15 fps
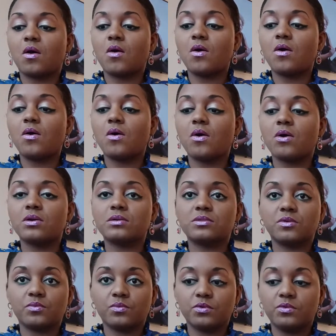All Art of
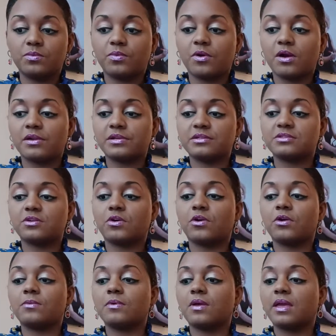the Root products
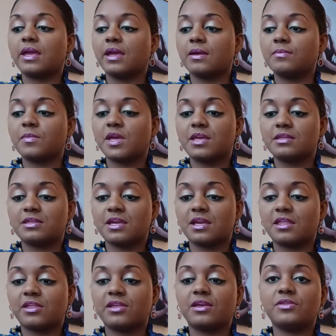are handmade
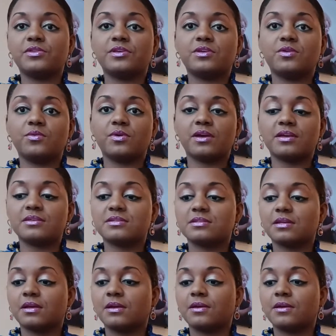daily in the U.S.